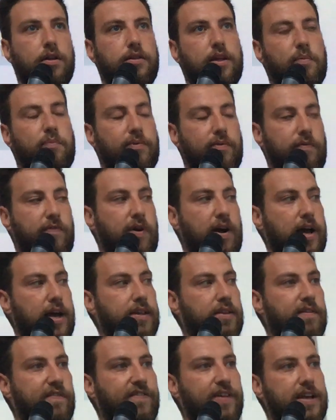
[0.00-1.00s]
they
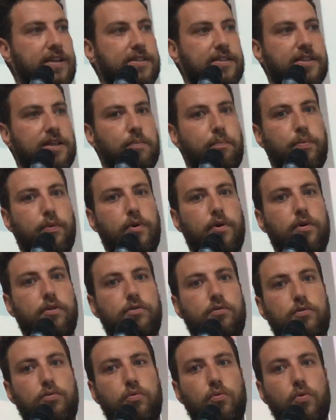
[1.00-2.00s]
provide a way
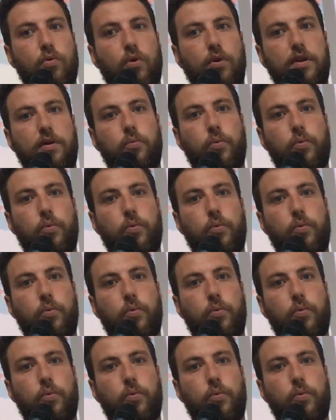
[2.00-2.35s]
simpler tool,